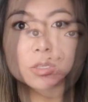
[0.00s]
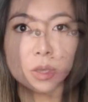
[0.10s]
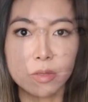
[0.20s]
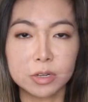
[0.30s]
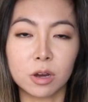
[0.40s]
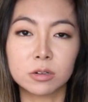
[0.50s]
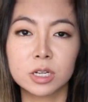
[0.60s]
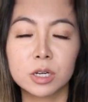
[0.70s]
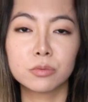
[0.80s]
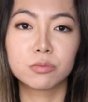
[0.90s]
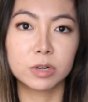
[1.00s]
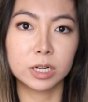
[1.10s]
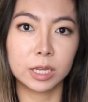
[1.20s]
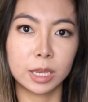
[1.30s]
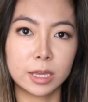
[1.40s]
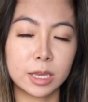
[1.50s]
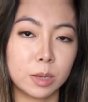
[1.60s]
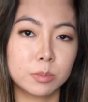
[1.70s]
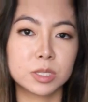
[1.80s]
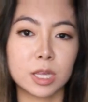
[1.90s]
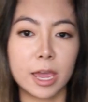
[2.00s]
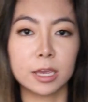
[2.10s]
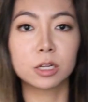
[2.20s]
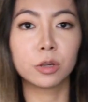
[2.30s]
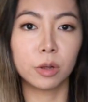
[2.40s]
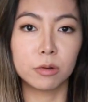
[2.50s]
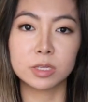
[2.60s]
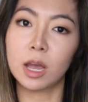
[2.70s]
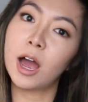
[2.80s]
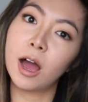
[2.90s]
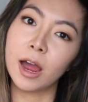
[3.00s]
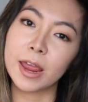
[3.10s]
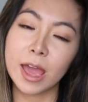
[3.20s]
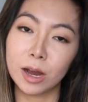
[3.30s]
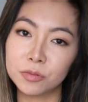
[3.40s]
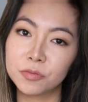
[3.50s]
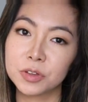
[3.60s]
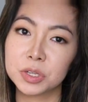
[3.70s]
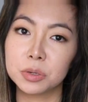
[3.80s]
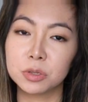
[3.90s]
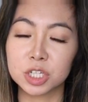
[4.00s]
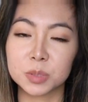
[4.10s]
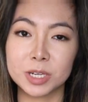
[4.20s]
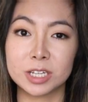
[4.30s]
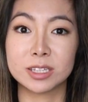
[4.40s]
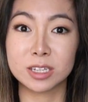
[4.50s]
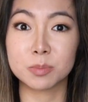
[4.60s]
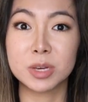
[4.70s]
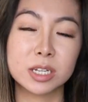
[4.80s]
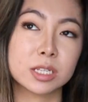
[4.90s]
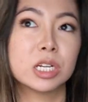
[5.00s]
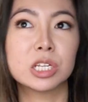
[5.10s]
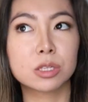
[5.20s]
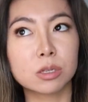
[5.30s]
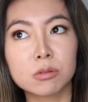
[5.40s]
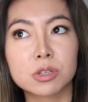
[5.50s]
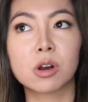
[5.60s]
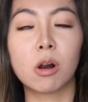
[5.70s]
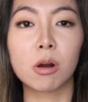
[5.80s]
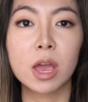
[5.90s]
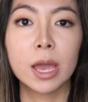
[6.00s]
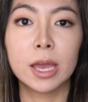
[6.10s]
So the doctor really keeps a close eye out for you just because this medicine is so strong,